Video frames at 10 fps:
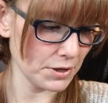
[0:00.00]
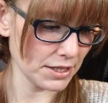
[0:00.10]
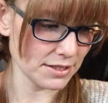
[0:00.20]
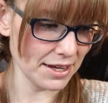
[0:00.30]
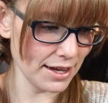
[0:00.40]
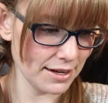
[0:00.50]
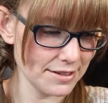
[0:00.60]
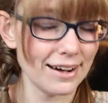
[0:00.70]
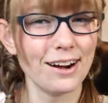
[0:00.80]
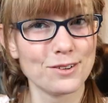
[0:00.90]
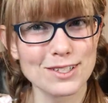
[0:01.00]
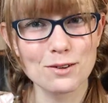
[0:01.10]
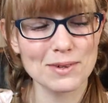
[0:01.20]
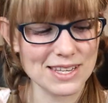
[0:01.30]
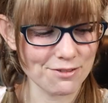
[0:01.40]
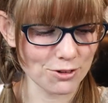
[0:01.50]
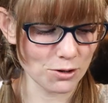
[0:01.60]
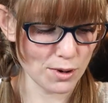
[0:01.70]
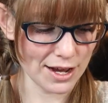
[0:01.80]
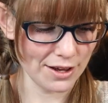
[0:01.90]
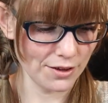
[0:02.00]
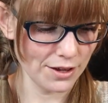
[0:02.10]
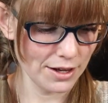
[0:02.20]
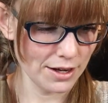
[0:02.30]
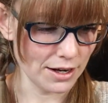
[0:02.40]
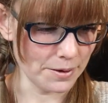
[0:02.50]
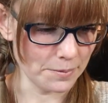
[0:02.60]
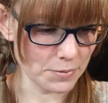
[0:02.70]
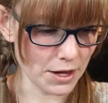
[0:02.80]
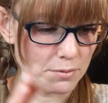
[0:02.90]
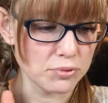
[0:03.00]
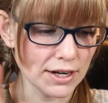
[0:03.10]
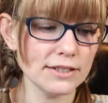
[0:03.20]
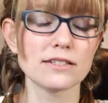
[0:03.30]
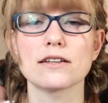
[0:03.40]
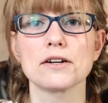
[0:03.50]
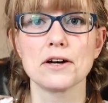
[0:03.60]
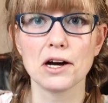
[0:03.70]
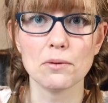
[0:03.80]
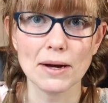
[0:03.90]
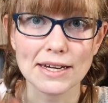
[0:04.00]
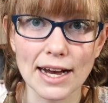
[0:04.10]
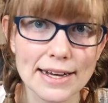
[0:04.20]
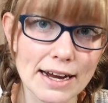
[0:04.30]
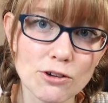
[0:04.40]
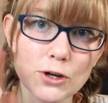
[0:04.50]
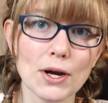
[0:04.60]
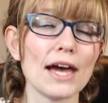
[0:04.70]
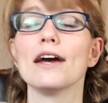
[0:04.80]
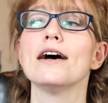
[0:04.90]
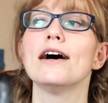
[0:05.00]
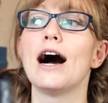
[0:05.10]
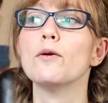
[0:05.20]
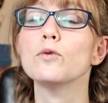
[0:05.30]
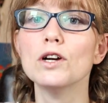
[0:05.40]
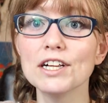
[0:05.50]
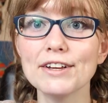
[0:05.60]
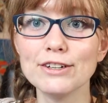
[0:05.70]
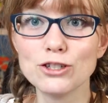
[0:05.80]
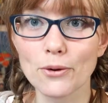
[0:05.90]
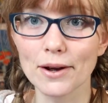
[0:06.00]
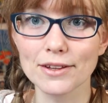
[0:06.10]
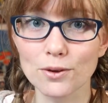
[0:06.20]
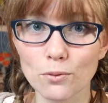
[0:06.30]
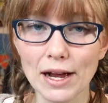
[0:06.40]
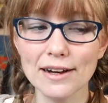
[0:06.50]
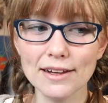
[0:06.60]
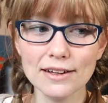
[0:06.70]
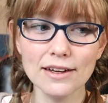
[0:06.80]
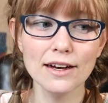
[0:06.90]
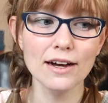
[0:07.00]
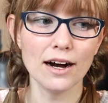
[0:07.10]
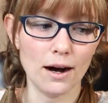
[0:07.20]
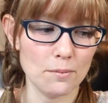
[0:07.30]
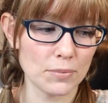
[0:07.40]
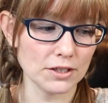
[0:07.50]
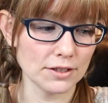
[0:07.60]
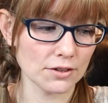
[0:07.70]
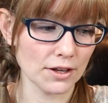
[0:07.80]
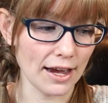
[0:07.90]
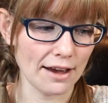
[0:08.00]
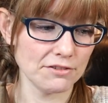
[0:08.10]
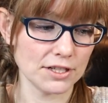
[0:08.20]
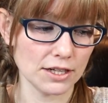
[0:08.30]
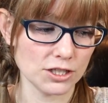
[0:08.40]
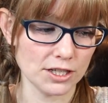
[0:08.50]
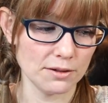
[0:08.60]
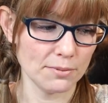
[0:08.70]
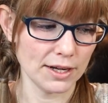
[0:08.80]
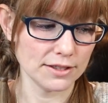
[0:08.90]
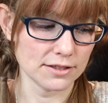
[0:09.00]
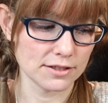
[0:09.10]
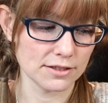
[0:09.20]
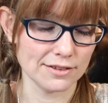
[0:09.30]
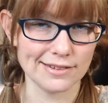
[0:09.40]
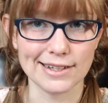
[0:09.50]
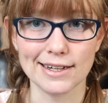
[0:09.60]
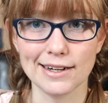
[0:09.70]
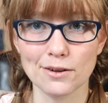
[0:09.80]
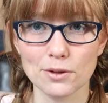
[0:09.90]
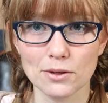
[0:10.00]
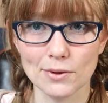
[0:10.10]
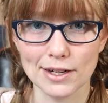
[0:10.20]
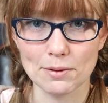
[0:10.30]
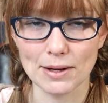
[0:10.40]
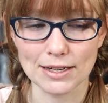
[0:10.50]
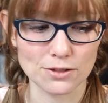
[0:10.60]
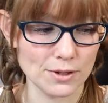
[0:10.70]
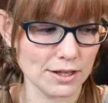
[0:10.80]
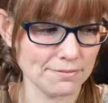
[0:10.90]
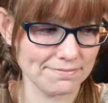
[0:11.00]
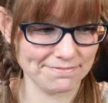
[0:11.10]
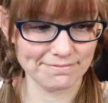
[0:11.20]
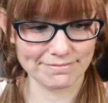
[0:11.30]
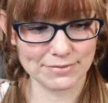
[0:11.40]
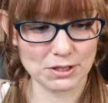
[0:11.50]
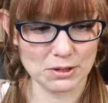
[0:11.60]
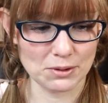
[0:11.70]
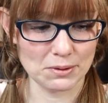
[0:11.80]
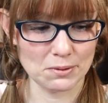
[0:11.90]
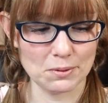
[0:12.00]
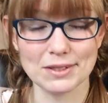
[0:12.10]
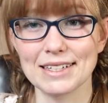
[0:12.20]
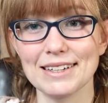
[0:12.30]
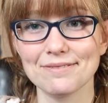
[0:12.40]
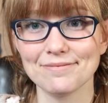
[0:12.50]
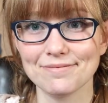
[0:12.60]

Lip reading: Because again, I was so busy for a while. A Brightness Long Ago by Guy Garioque. I'm really enjoying the writing, but literally I haven't touched it in months, and I really want to get back to it. So we'll see.